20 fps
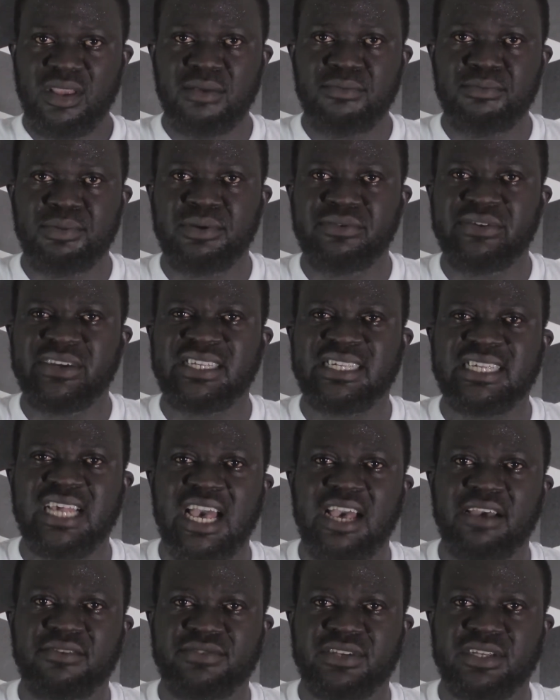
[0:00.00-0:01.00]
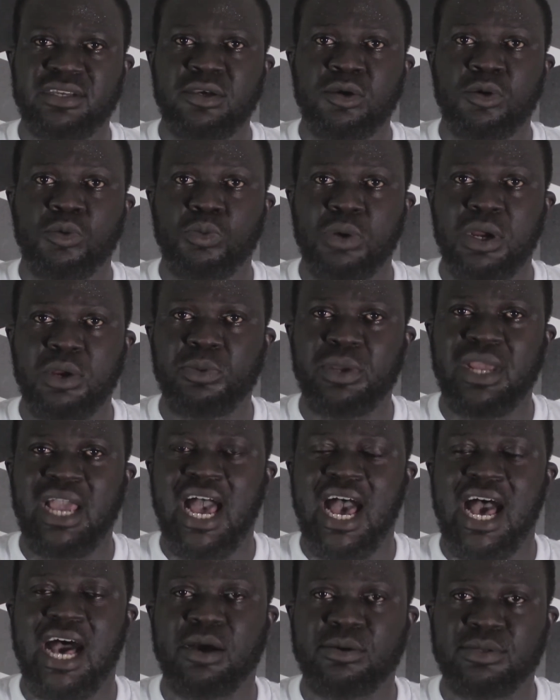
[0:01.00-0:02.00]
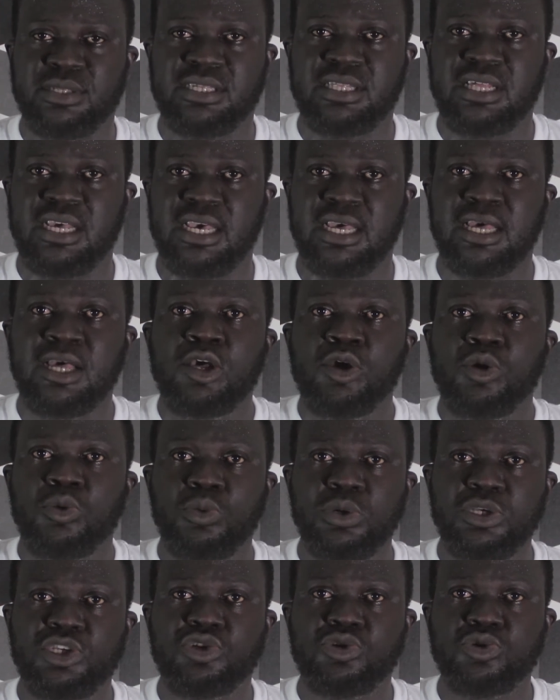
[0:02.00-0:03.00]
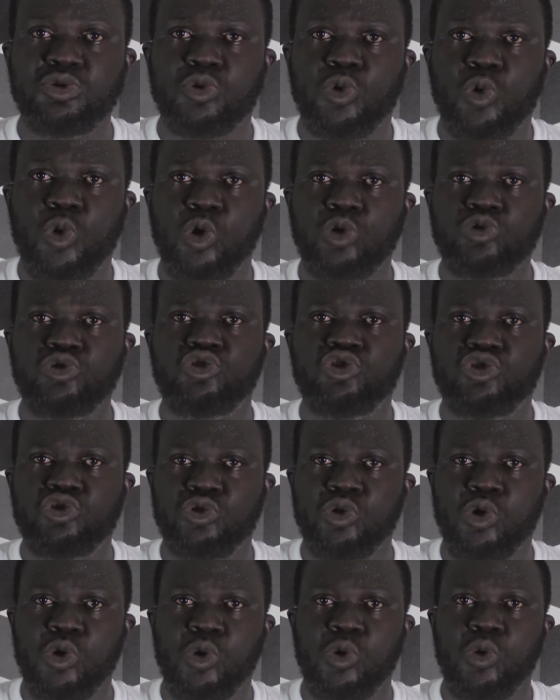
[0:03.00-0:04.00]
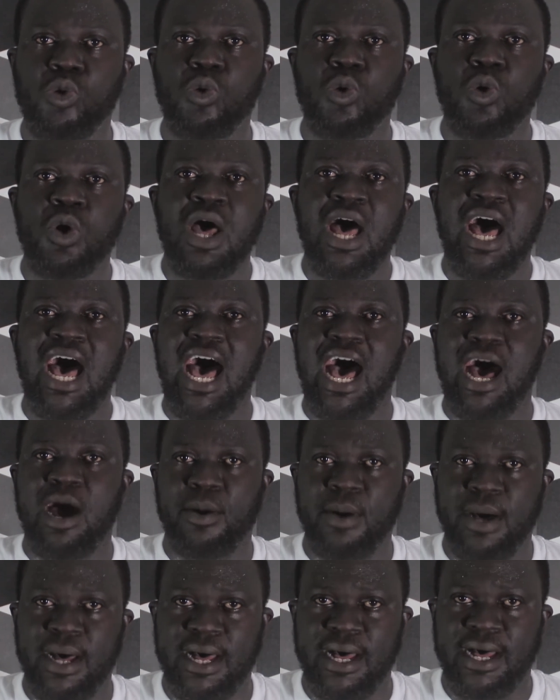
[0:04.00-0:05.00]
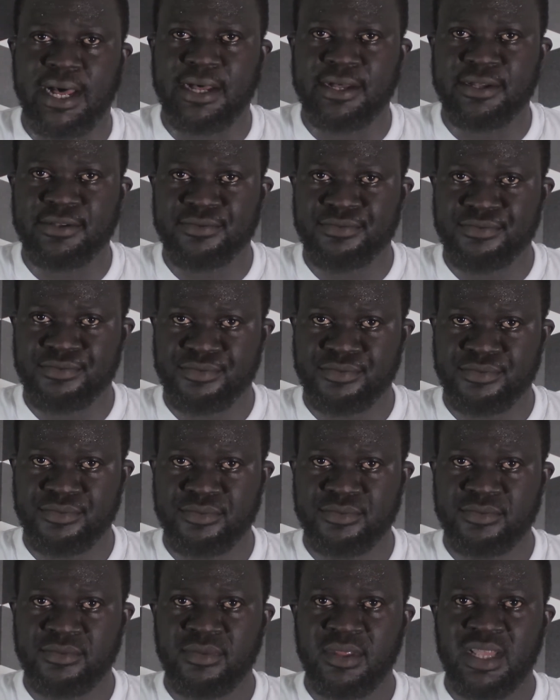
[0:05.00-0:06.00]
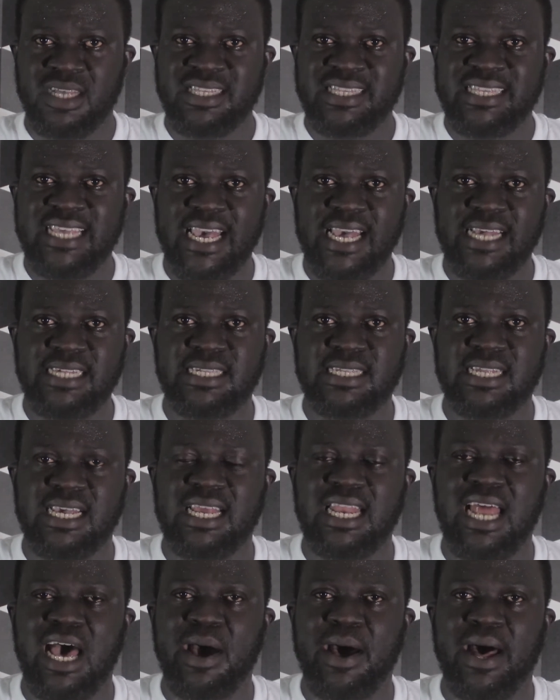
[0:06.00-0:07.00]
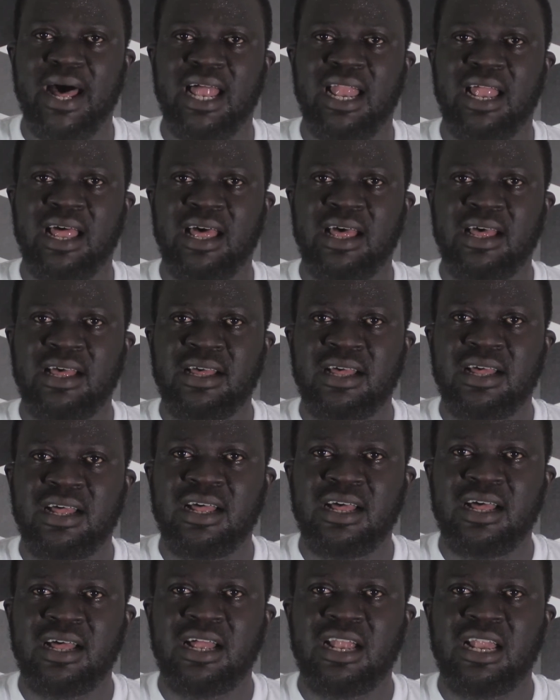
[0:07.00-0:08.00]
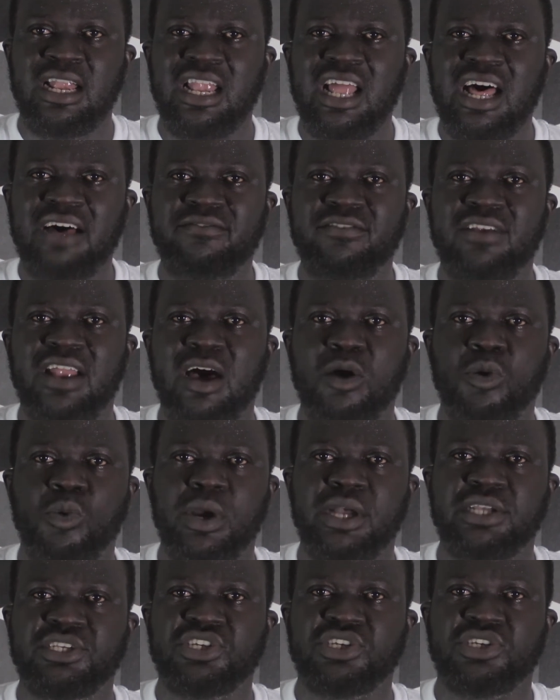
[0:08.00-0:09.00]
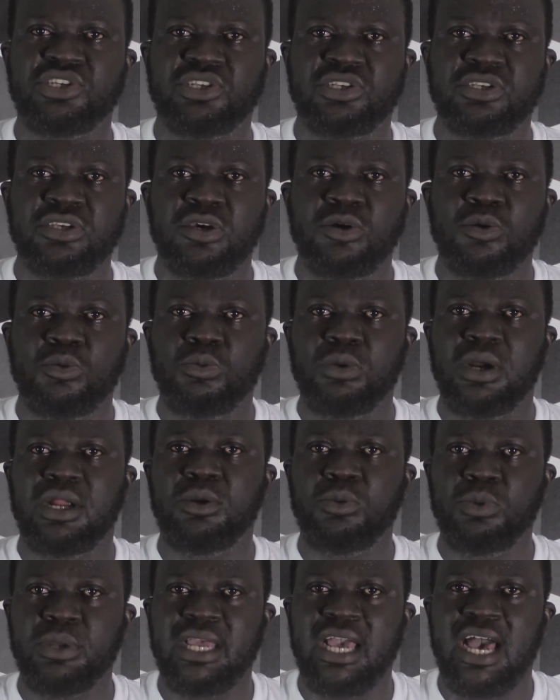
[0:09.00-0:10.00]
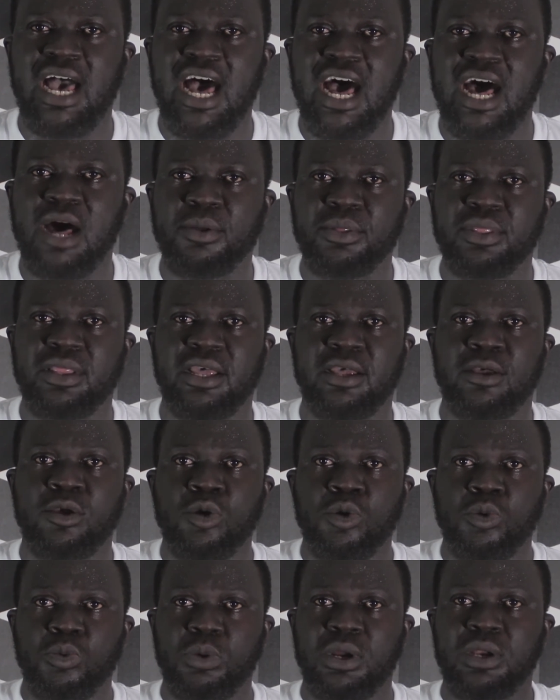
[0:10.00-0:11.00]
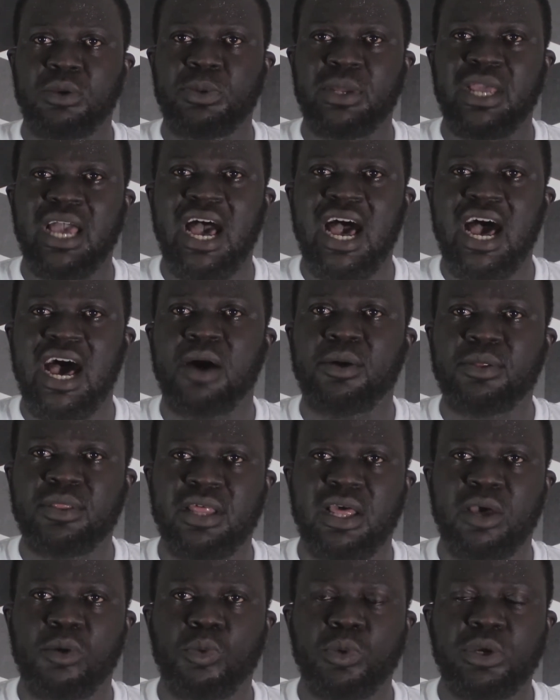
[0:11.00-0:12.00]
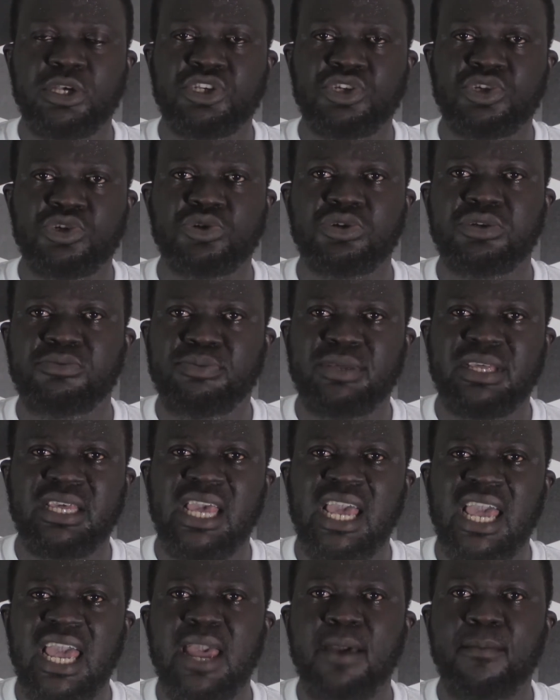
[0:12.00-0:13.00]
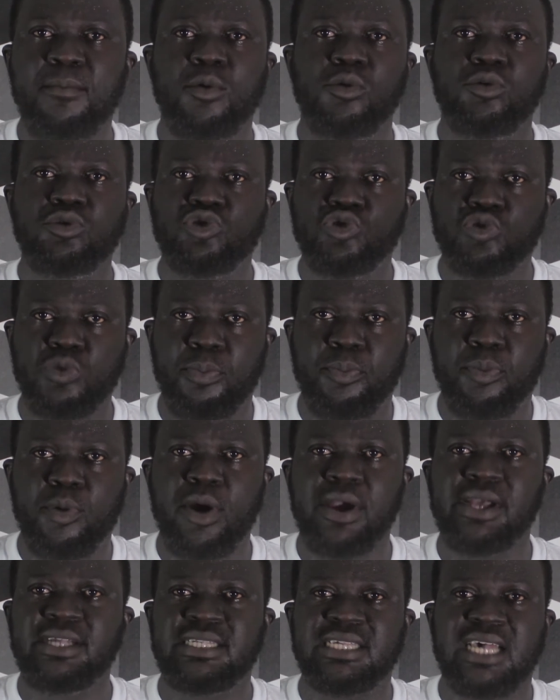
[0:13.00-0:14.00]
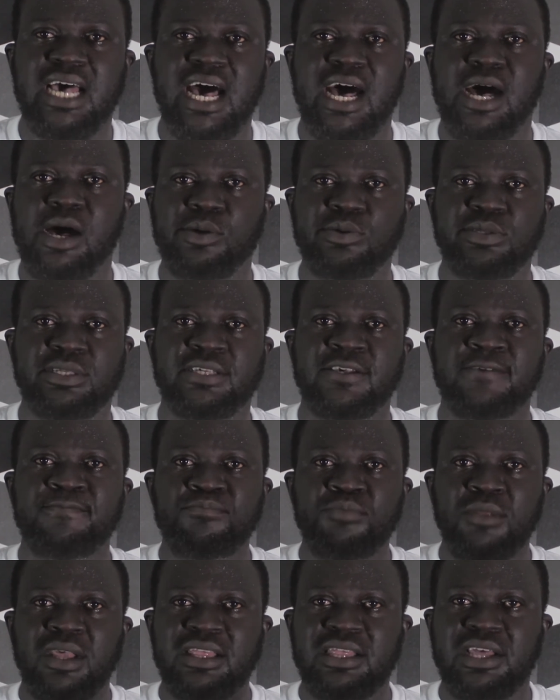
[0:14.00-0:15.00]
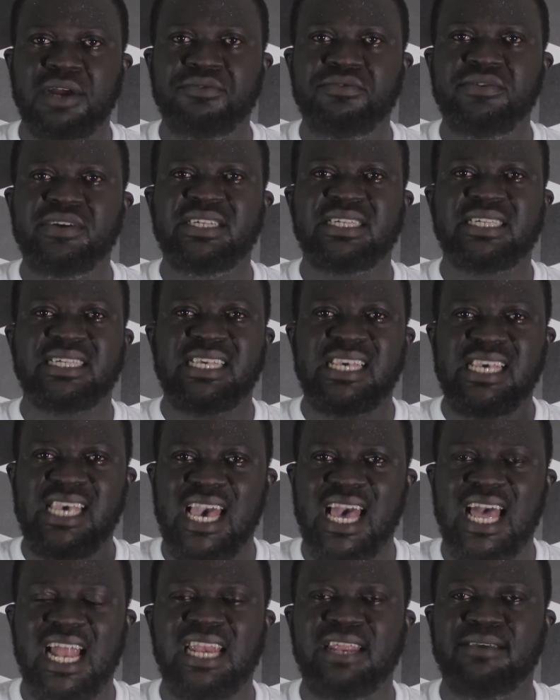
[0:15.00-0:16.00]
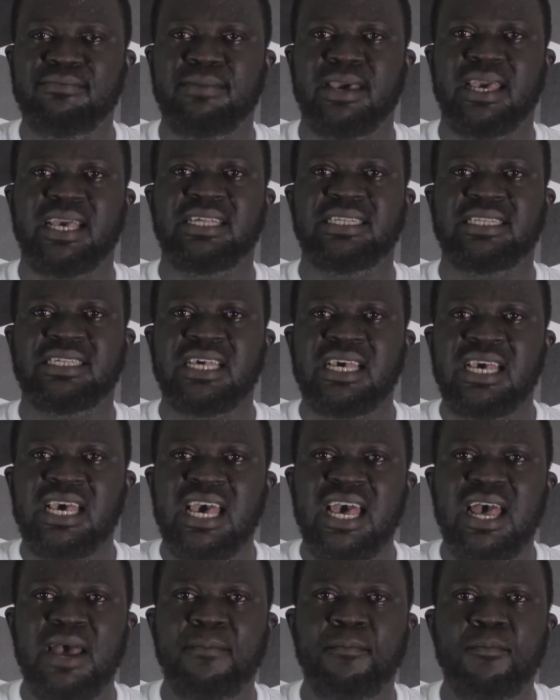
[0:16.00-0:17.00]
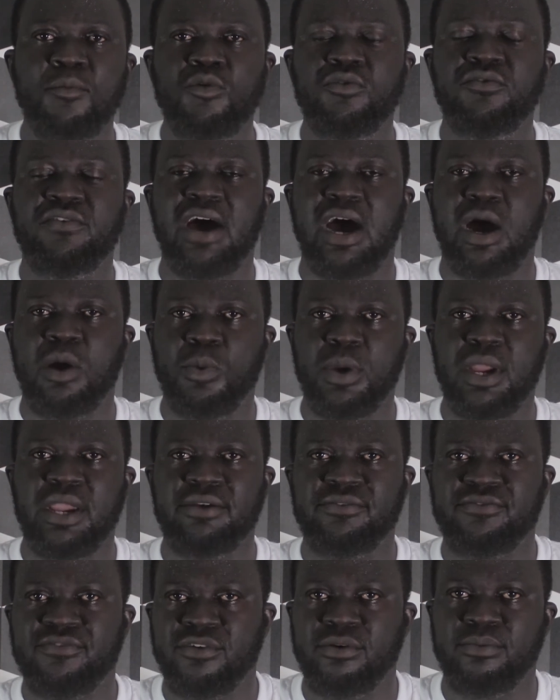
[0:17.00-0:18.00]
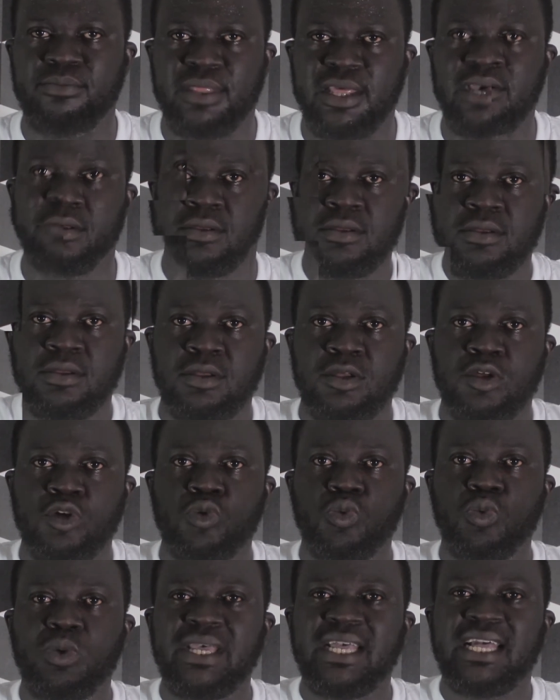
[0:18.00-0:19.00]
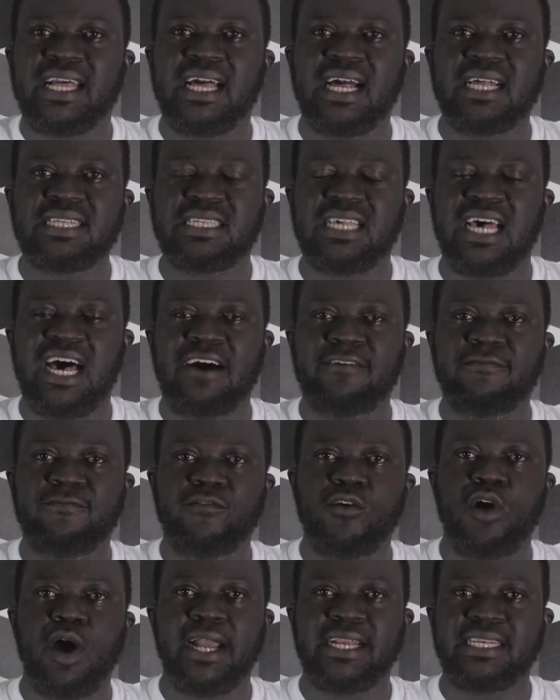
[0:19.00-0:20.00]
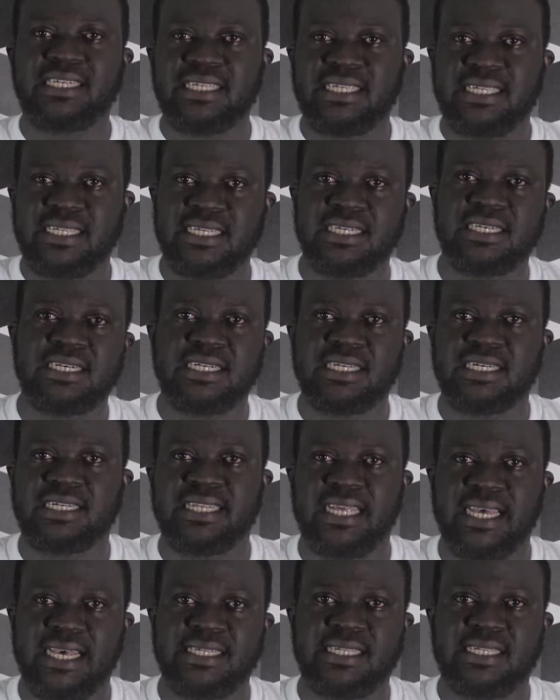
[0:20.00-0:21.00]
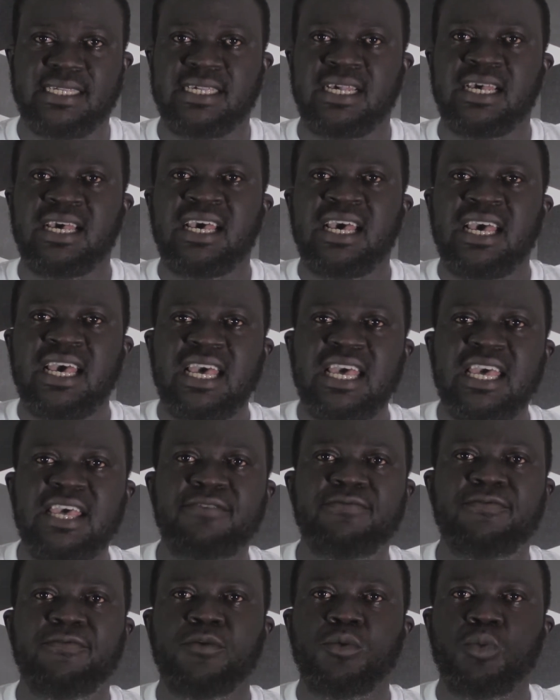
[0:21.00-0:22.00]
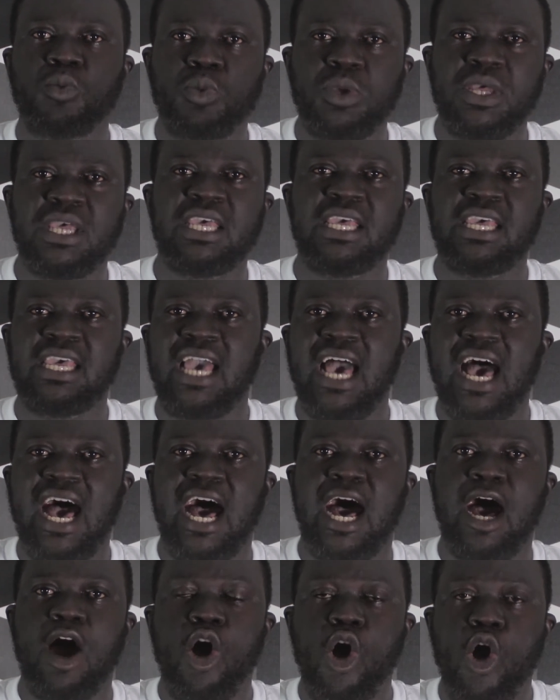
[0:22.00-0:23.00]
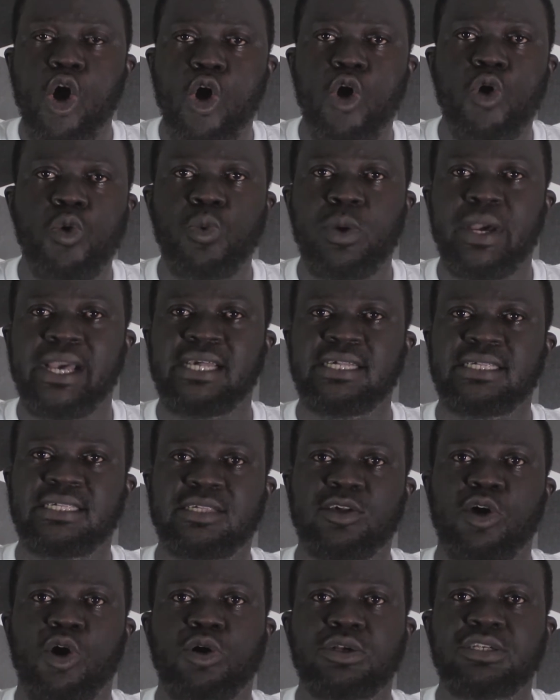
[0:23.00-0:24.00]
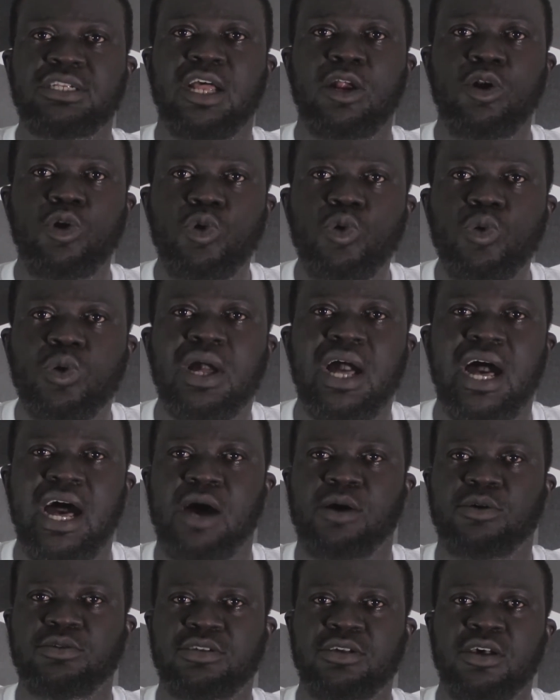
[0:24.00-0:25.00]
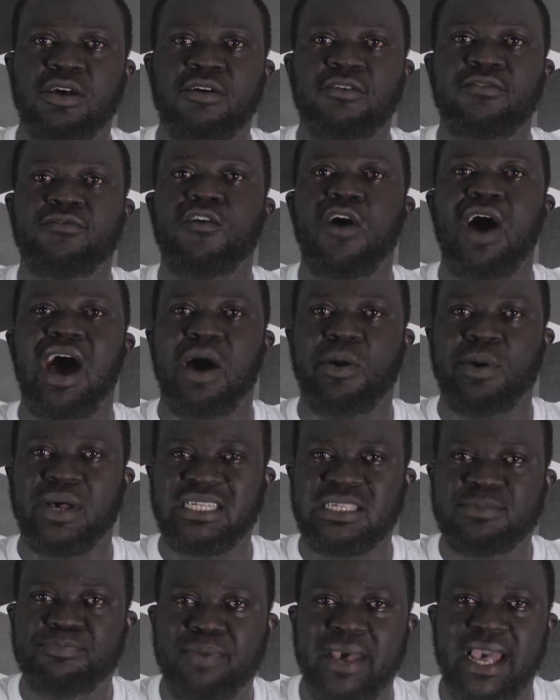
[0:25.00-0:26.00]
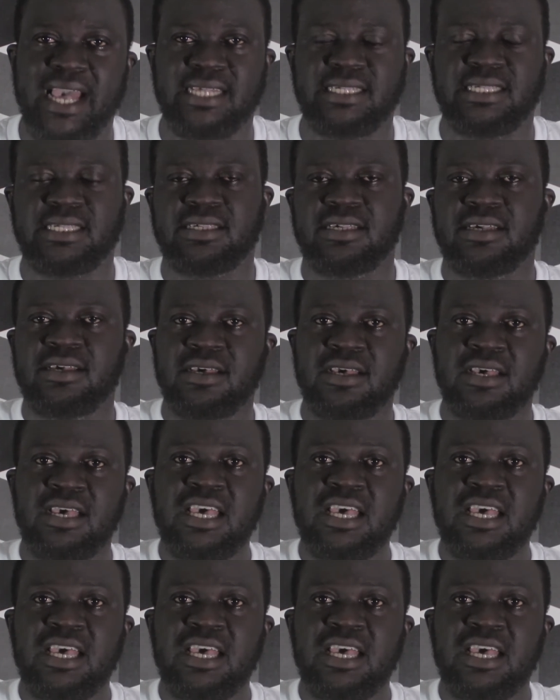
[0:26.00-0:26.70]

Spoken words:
be reserved when we are out there. We should control our taste and our love languages when we are out there. When we are out there, we should be able to point out the risky element and move away from them. We can't avoid singleness if we are always on the lookout for our space.